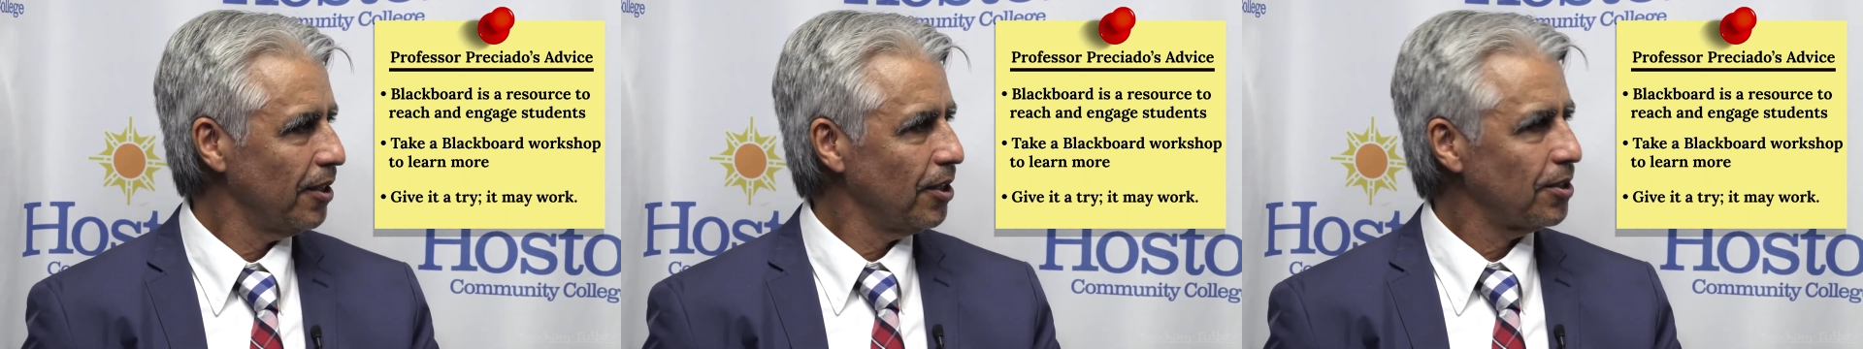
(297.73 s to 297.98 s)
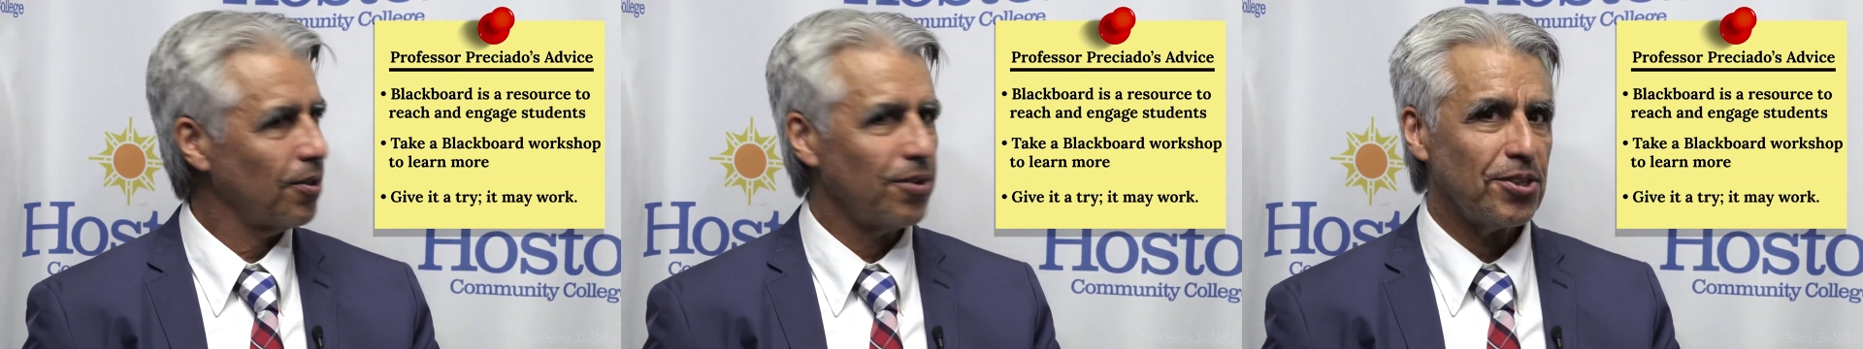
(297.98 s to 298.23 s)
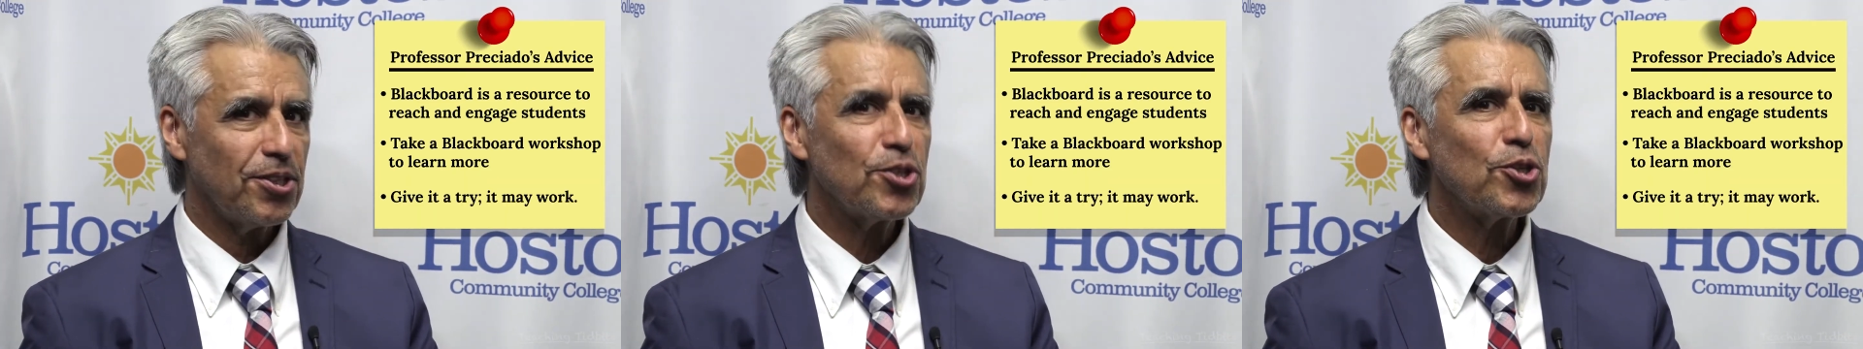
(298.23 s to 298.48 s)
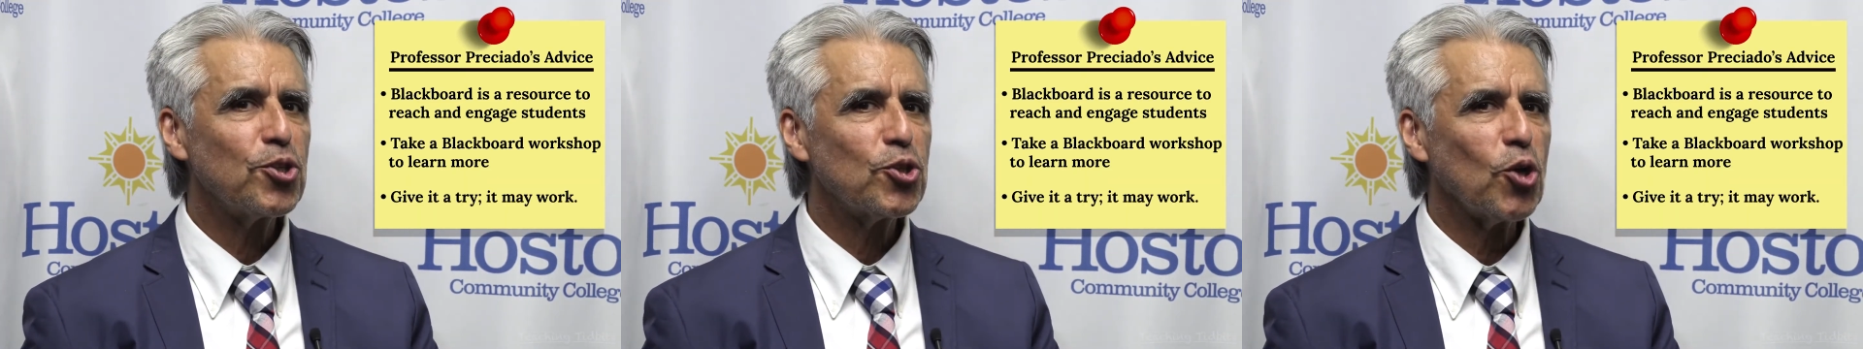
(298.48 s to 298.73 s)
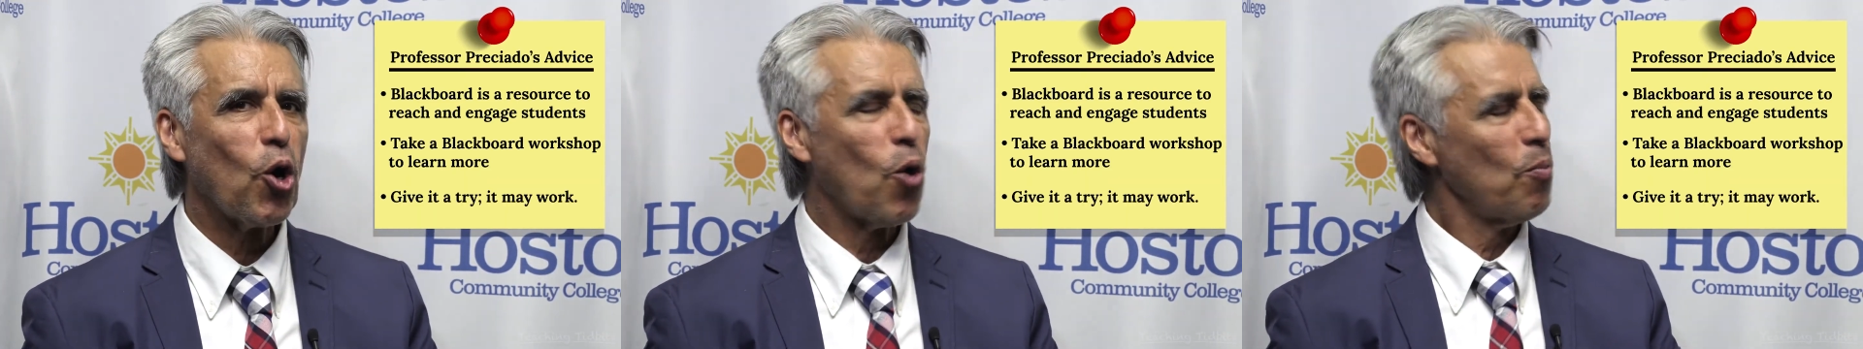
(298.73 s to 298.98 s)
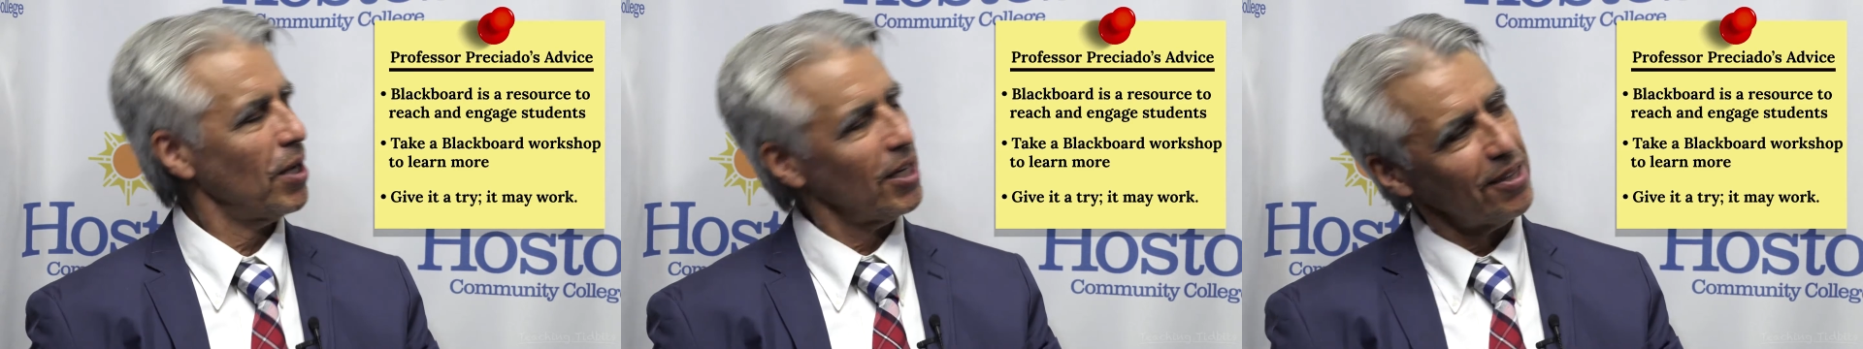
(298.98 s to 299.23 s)
So there's
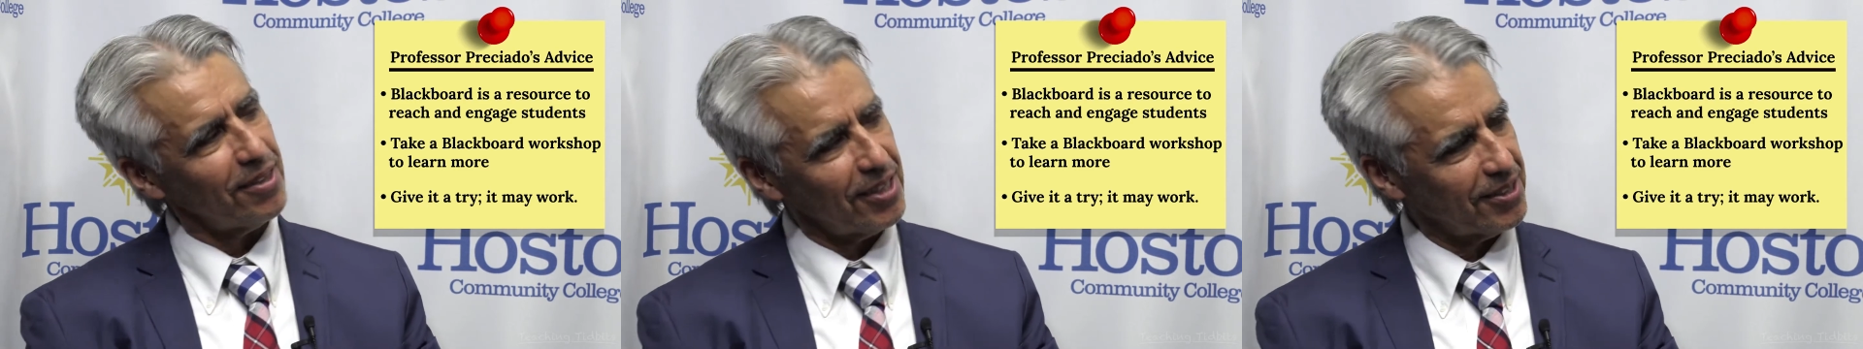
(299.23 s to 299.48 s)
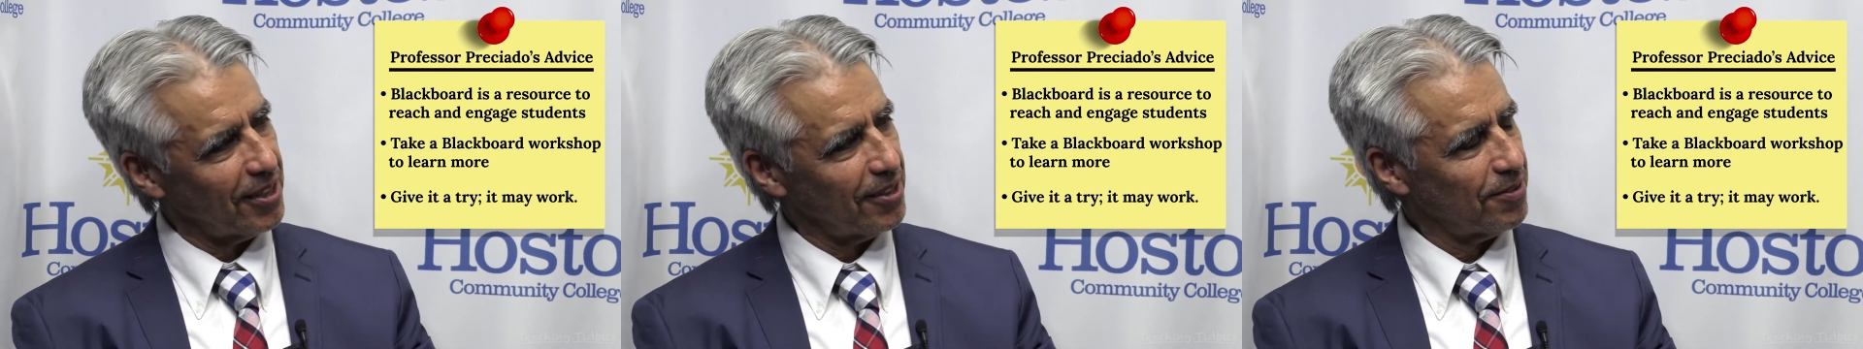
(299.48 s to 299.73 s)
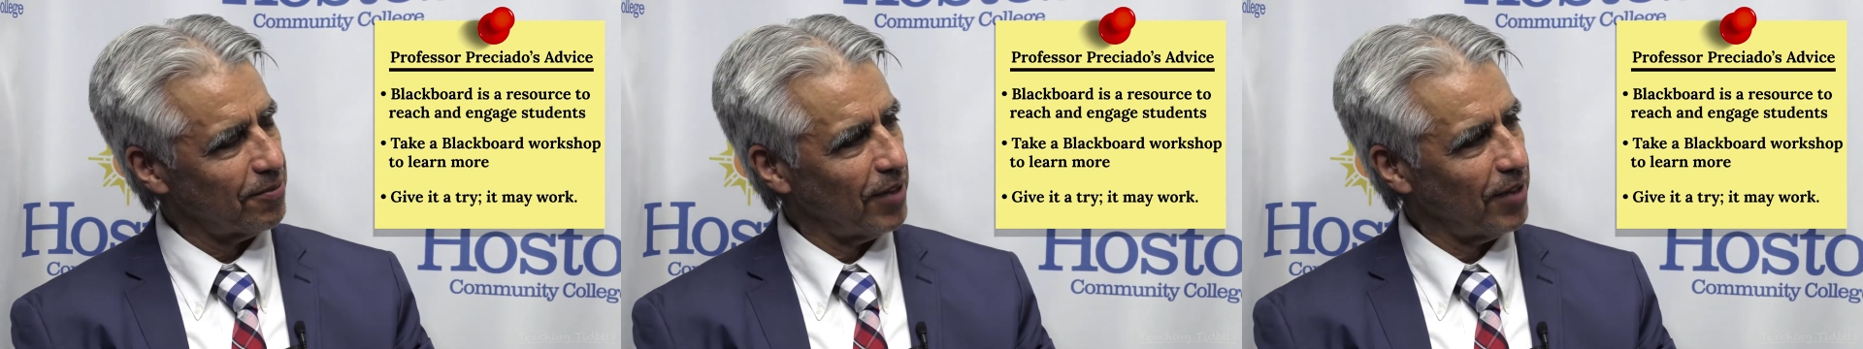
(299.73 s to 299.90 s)
so many things that this